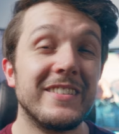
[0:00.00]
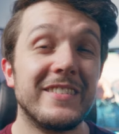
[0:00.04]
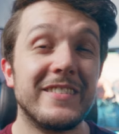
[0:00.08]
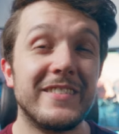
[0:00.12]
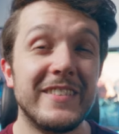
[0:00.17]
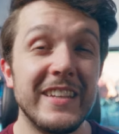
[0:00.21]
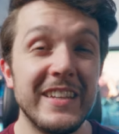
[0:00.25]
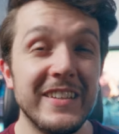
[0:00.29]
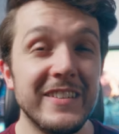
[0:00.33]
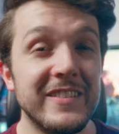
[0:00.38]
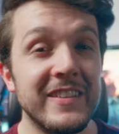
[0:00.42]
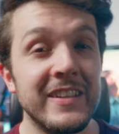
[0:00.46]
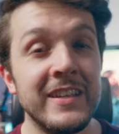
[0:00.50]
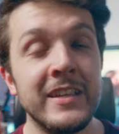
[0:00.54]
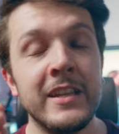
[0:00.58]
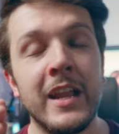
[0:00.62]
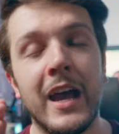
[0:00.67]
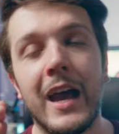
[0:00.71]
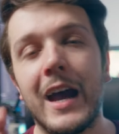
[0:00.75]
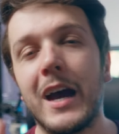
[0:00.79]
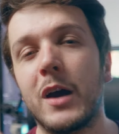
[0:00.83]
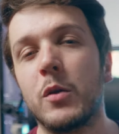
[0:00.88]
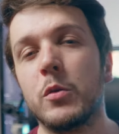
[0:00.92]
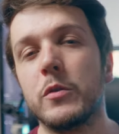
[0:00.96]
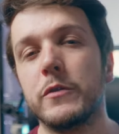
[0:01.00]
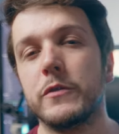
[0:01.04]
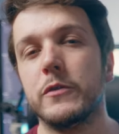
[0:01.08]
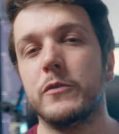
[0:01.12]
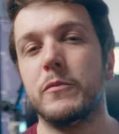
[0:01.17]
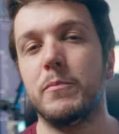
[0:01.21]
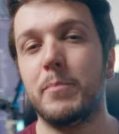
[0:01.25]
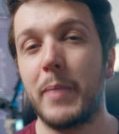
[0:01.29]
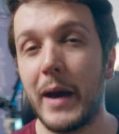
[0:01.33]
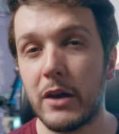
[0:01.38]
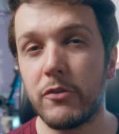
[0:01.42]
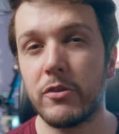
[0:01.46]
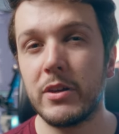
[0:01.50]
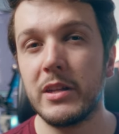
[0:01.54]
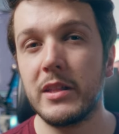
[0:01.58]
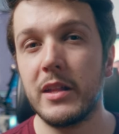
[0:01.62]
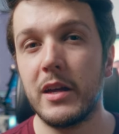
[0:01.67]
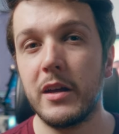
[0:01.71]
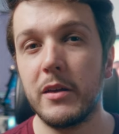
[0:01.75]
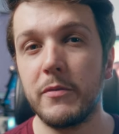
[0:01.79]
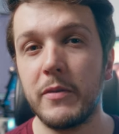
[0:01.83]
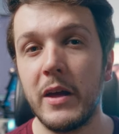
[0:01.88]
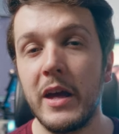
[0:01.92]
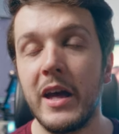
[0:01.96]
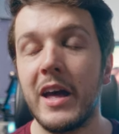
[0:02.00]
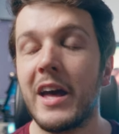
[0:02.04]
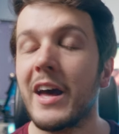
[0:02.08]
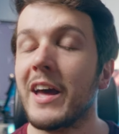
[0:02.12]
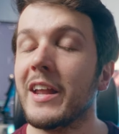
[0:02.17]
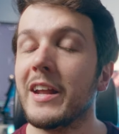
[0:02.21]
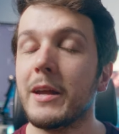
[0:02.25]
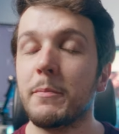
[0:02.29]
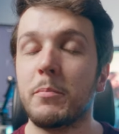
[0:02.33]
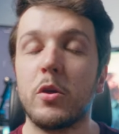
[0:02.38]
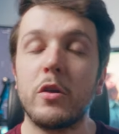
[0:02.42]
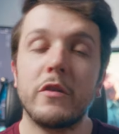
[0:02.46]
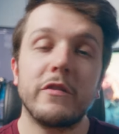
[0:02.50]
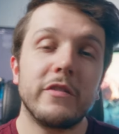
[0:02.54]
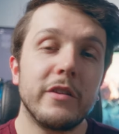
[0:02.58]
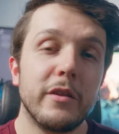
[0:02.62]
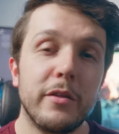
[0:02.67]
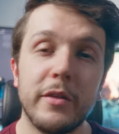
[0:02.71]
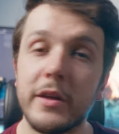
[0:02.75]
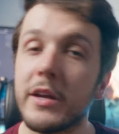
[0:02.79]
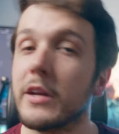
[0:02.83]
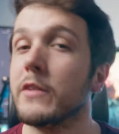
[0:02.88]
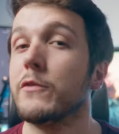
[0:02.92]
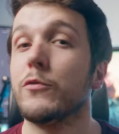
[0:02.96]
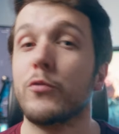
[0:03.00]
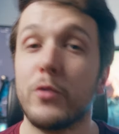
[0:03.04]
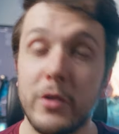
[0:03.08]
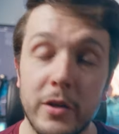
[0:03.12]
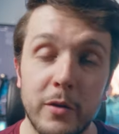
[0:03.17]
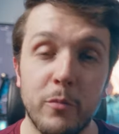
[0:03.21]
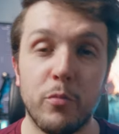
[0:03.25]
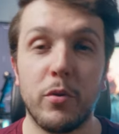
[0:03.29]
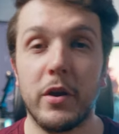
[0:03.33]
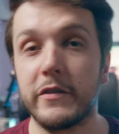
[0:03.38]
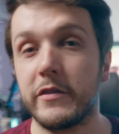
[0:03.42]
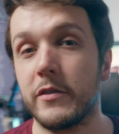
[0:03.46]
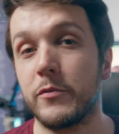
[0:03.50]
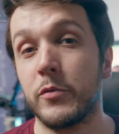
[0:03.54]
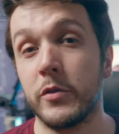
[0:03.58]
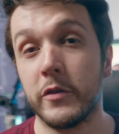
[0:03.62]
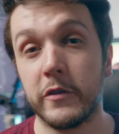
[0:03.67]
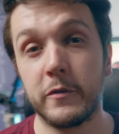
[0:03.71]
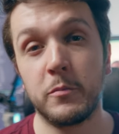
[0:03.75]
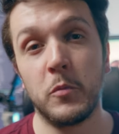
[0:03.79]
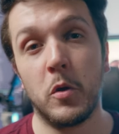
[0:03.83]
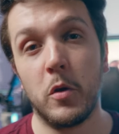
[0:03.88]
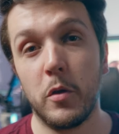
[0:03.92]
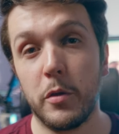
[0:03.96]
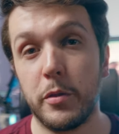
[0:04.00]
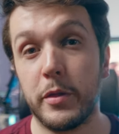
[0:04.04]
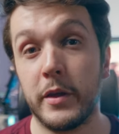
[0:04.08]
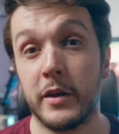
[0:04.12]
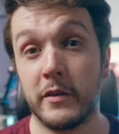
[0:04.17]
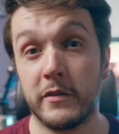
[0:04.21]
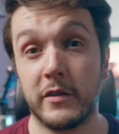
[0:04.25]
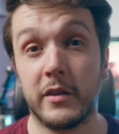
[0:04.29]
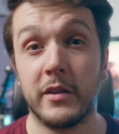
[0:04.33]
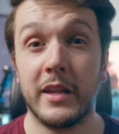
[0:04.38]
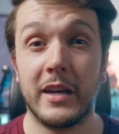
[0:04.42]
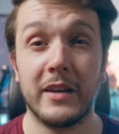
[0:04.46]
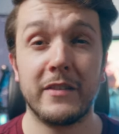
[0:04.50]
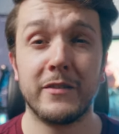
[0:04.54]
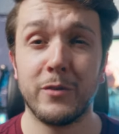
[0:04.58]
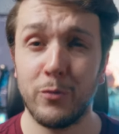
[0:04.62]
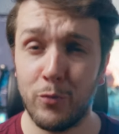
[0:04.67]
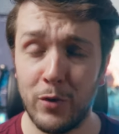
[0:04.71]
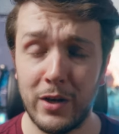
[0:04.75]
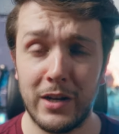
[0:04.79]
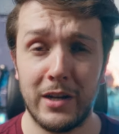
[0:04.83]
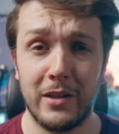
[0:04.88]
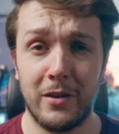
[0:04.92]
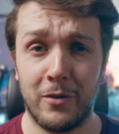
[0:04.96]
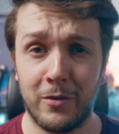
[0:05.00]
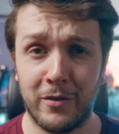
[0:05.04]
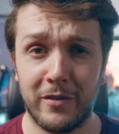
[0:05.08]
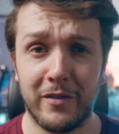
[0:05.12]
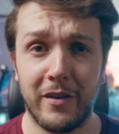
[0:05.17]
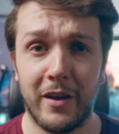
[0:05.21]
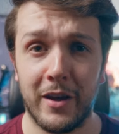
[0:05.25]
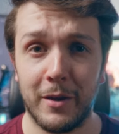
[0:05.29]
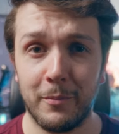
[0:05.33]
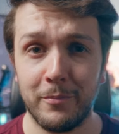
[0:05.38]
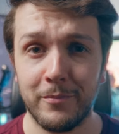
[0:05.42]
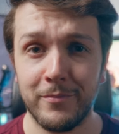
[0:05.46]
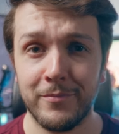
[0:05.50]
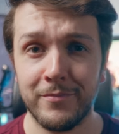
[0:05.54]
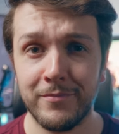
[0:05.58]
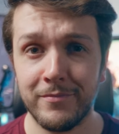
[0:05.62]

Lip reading: 16 hours of battery life, and I personally think it's really impressive when small things can last a really long time.